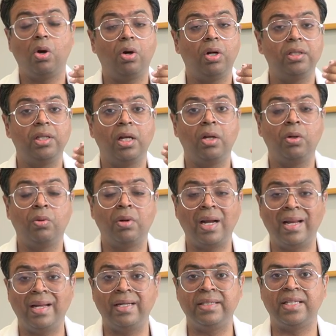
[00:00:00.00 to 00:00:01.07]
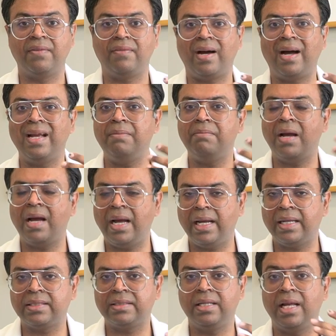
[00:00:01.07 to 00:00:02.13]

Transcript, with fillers: or their lower eyelids have eye bags,